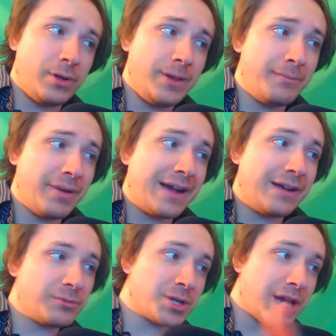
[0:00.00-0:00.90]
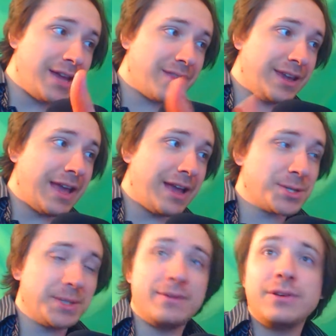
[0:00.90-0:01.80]
impasse, which I think
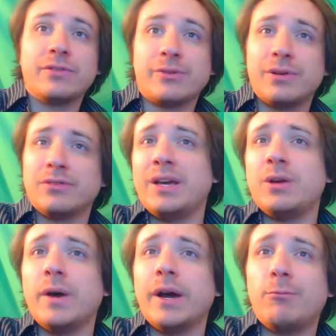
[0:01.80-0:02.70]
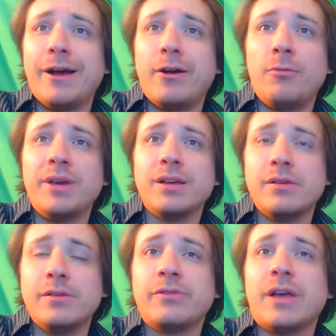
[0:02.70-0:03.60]
actually serves me quite well,
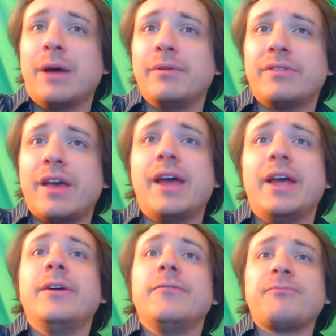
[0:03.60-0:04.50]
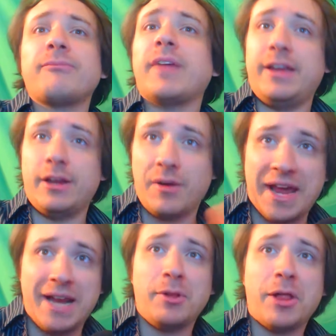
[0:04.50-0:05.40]
because I would say,
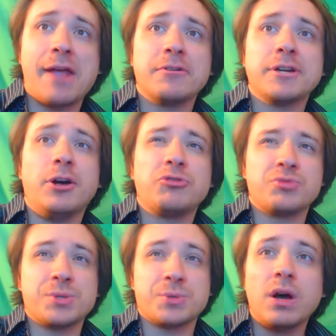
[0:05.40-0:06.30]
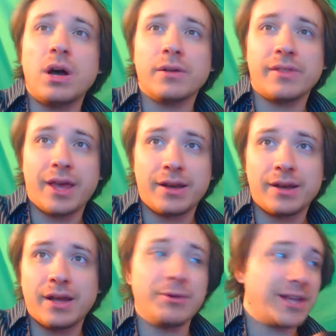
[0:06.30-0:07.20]
animal agriculture is wrong then.
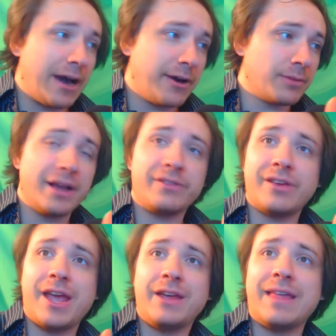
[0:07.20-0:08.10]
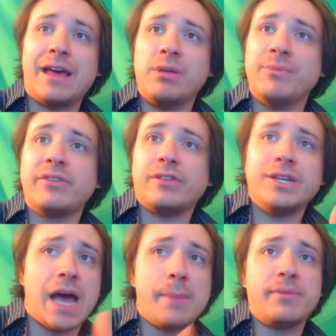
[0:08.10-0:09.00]
I would counter by saying that we must
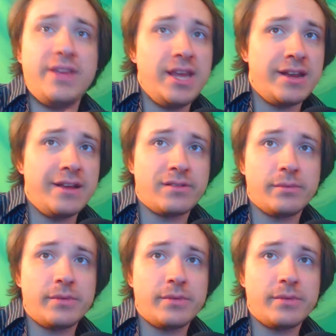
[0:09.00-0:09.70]
adopt veganism.